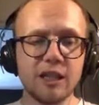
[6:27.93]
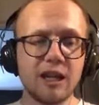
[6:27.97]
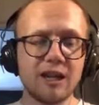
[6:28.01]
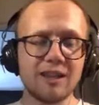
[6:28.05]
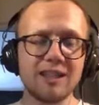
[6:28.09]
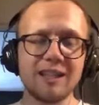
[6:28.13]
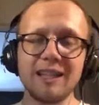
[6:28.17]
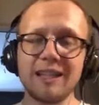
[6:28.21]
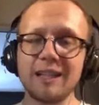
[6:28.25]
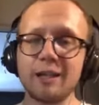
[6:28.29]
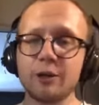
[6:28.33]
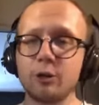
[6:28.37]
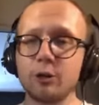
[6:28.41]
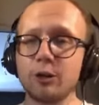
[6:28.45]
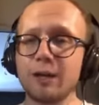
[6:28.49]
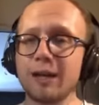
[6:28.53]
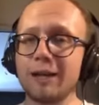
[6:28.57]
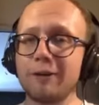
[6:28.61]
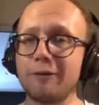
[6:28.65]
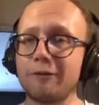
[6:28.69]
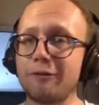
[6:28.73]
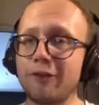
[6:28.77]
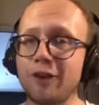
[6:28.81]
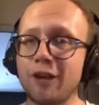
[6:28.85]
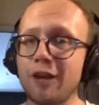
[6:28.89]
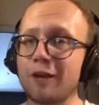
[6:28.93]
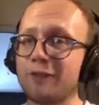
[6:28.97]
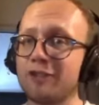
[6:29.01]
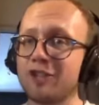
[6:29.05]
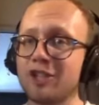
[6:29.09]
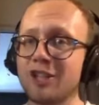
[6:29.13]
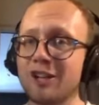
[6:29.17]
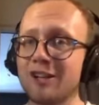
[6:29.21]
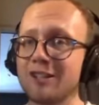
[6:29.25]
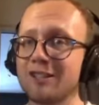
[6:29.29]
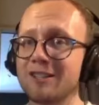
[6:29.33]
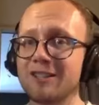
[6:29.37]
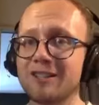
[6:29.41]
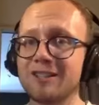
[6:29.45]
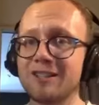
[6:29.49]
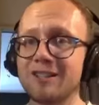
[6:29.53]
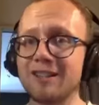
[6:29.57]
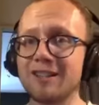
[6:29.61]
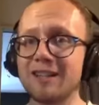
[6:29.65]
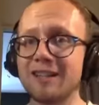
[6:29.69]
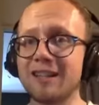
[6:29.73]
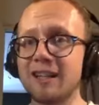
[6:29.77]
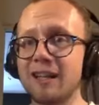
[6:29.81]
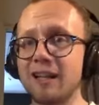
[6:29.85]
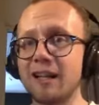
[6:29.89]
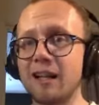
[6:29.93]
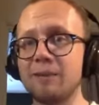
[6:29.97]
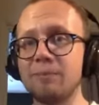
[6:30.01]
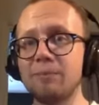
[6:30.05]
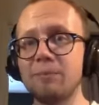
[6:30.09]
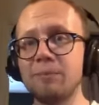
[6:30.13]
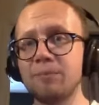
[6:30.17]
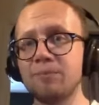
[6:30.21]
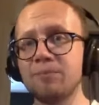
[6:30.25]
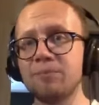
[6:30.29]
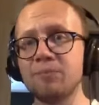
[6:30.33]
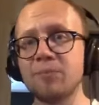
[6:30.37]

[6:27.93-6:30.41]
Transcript: I think he created 5 chances in the game.